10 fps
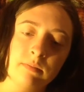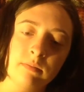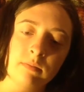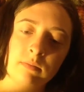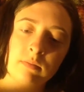
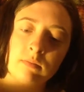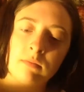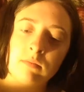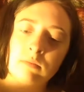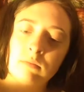
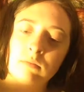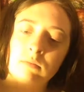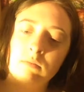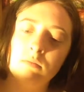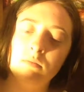
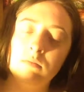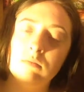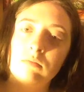[no speech]